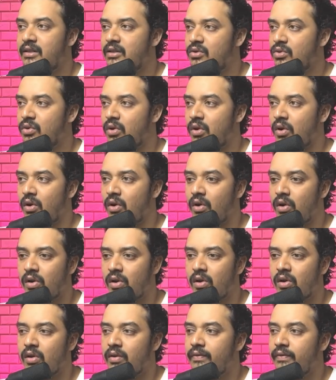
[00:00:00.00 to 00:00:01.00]
So
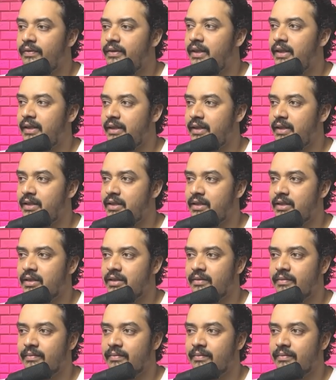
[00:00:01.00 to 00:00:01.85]
all of these,